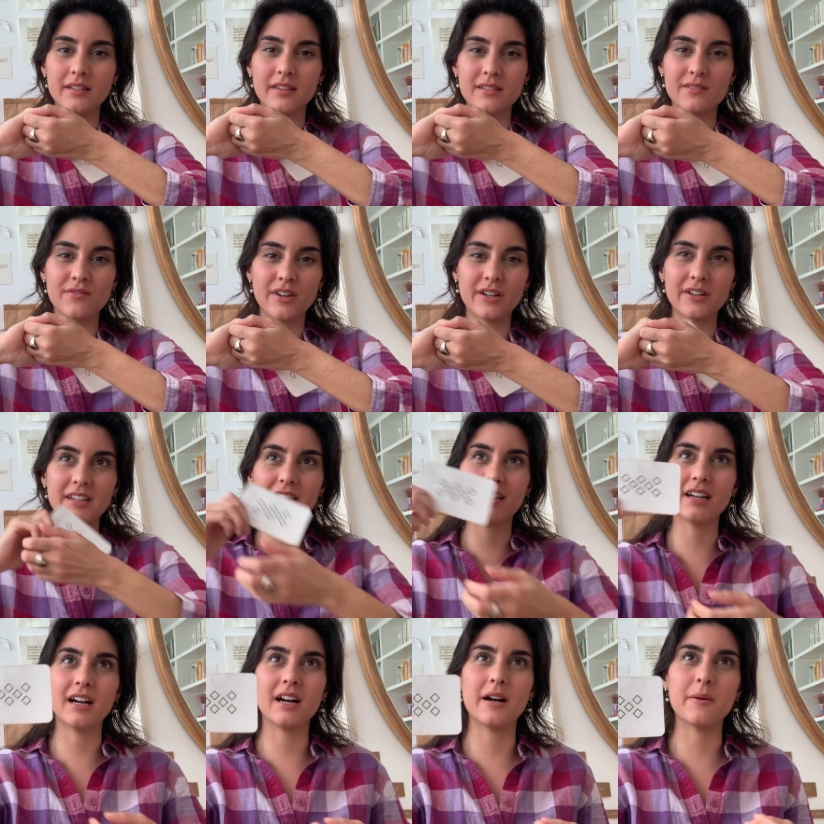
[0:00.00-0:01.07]
This very,
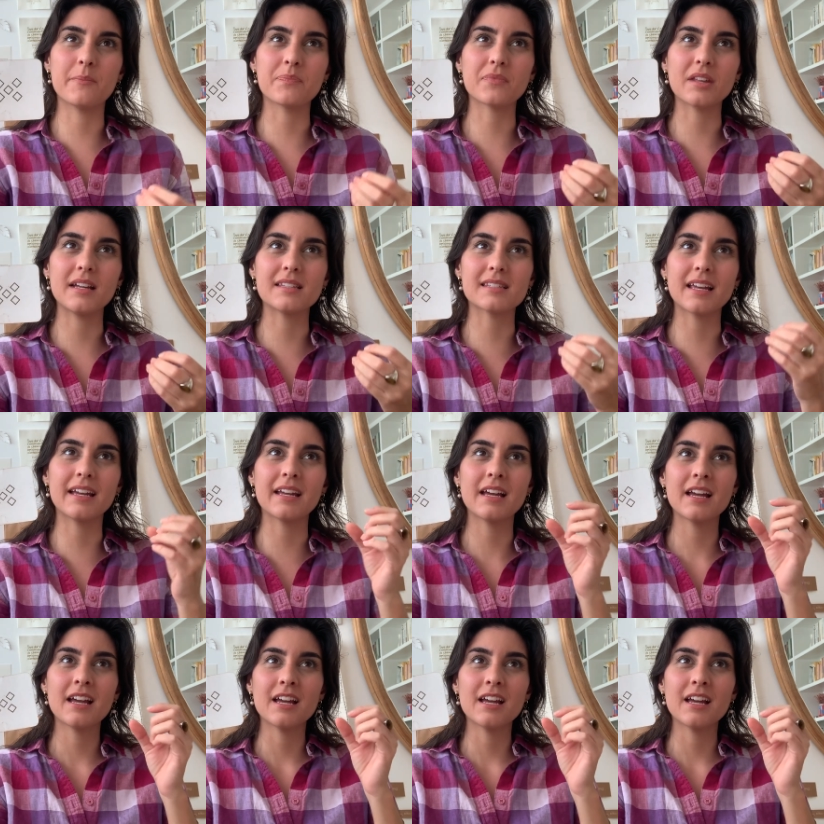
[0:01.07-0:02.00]
it's like,